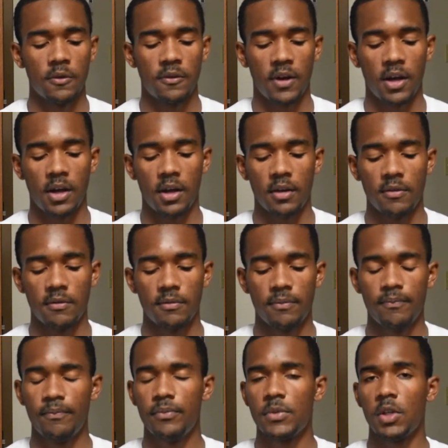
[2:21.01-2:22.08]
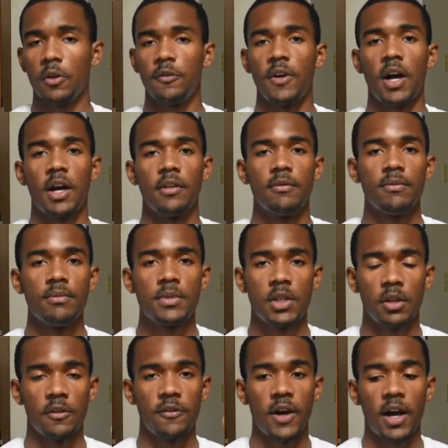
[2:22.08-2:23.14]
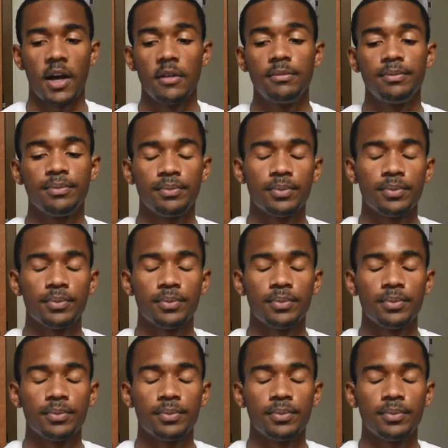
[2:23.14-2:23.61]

5. So 5. So the 5